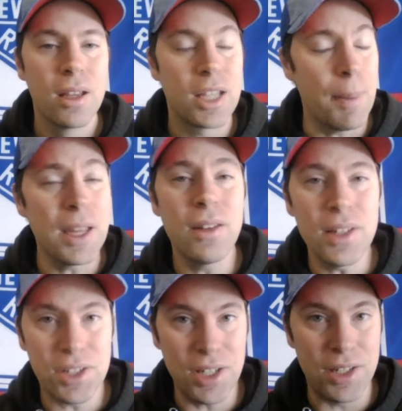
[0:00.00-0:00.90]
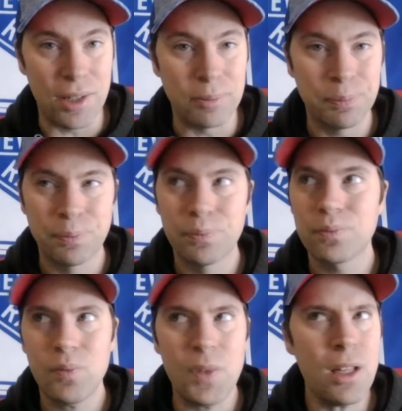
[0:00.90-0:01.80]
Coming into this season,
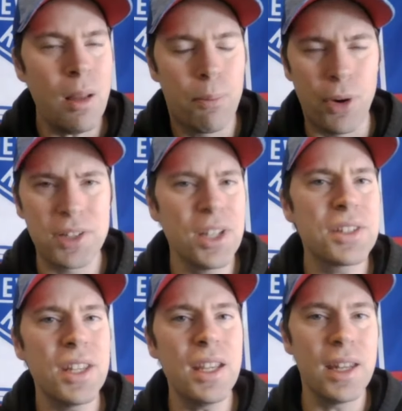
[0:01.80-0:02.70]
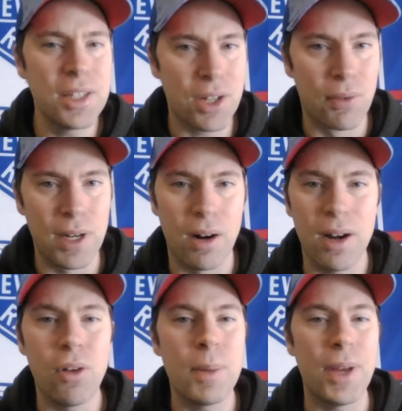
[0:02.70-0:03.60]
Brodzinski in his career had
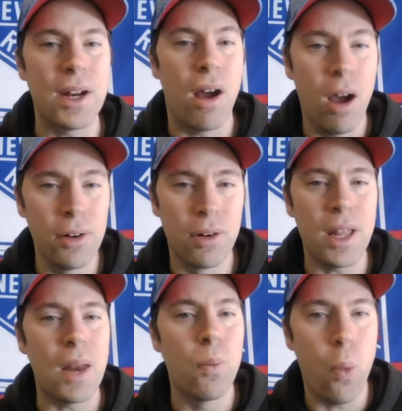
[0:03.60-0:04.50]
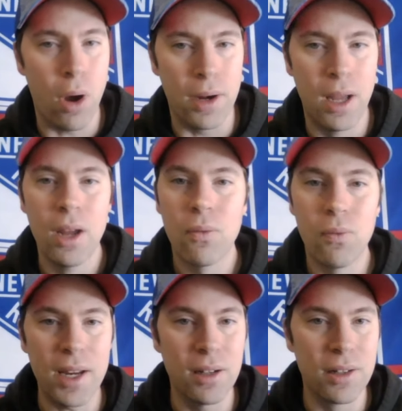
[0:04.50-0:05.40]
only played 101
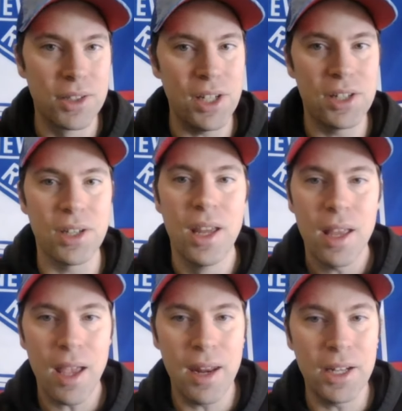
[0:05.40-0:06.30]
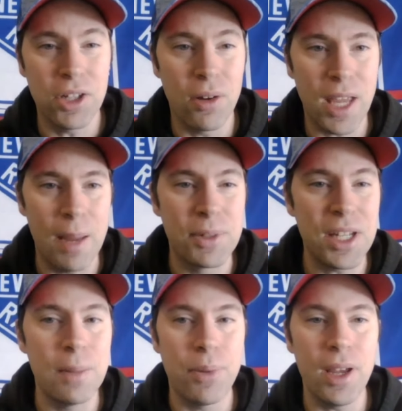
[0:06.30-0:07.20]
regular season NHL games. He
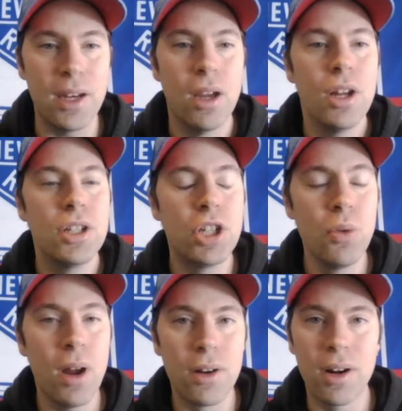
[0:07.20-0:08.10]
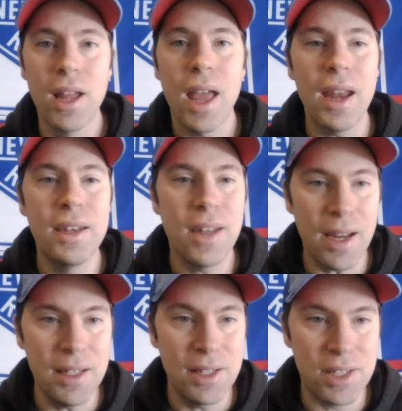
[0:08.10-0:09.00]
had played
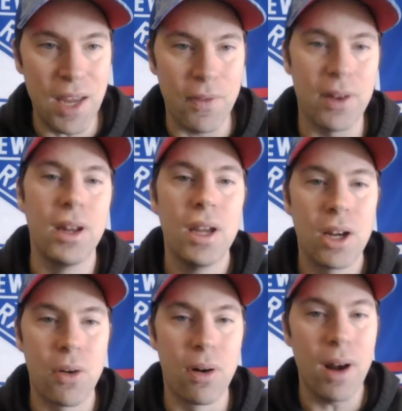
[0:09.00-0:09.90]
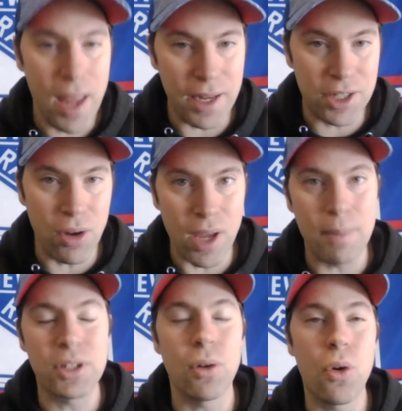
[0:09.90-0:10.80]
297 career AHL
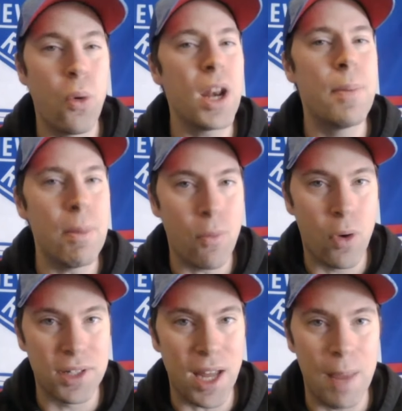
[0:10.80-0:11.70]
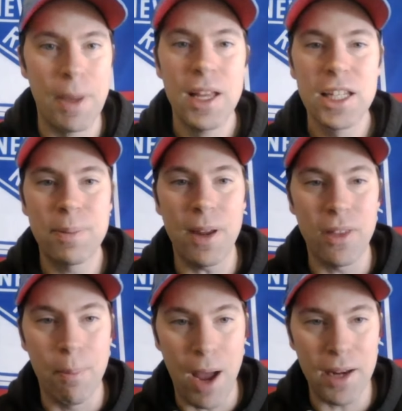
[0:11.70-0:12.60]
games. So quite a bit more time spent in
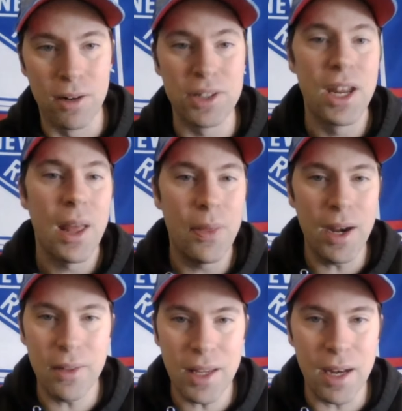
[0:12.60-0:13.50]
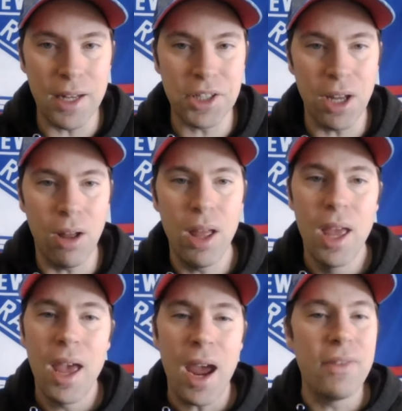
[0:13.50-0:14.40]
the minors than in the NHL.
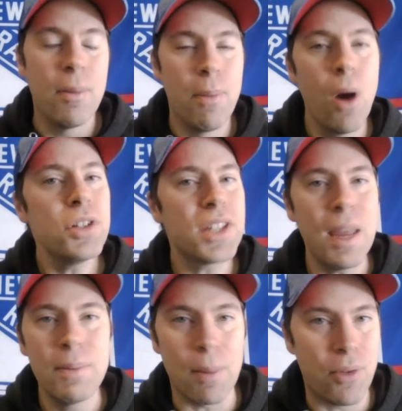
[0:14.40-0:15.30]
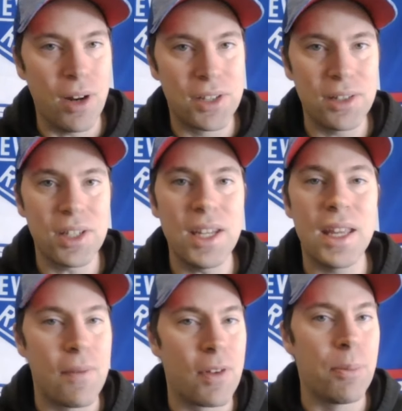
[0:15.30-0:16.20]
And the most games that Brodzinski had
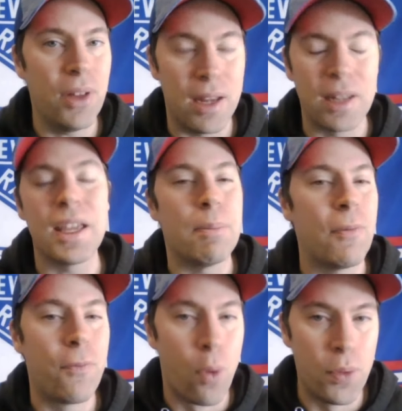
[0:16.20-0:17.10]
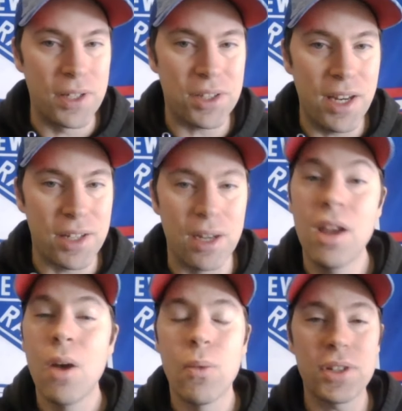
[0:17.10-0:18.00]
ever played, again, before this season,
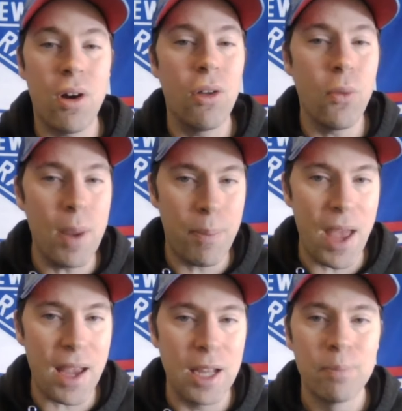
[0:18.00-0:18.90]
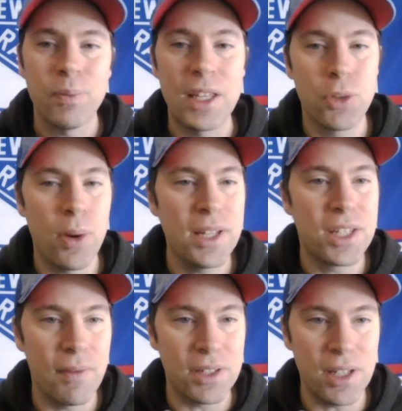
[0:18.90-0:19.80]
was all the way back in
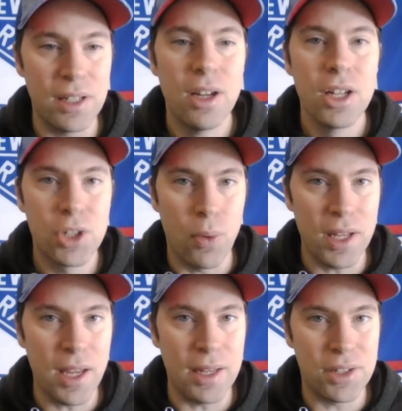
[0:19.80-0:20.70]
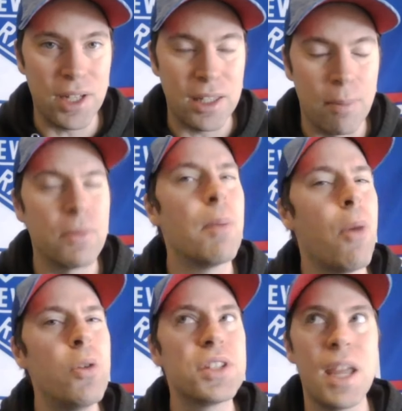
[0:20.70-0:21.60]
2017-2018, the
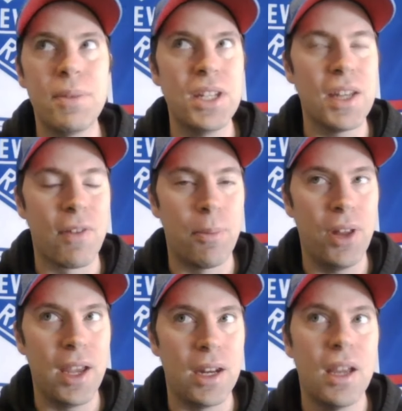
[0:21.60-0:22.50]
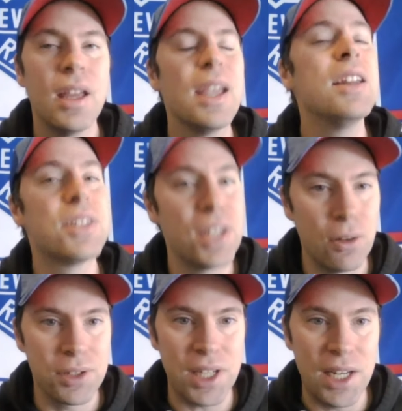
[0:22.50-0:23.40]
most games he's ever played in a
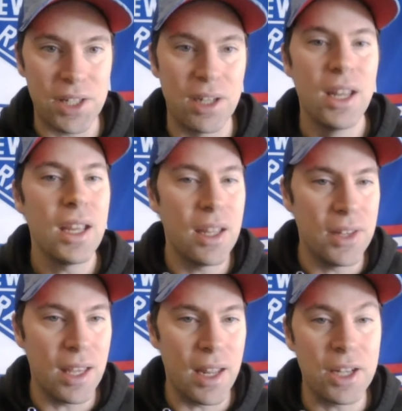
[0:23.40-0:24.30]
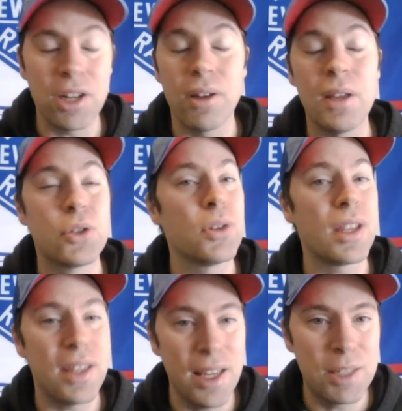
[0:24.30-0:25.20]
single season in the NHL. He was with the
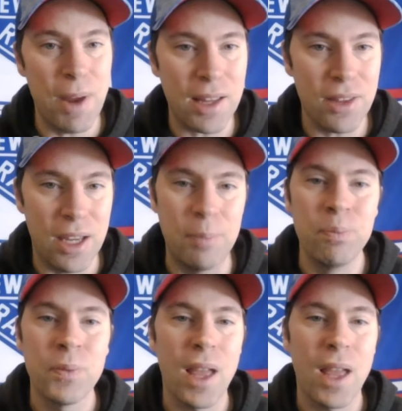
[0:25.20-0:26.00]
Kings back then.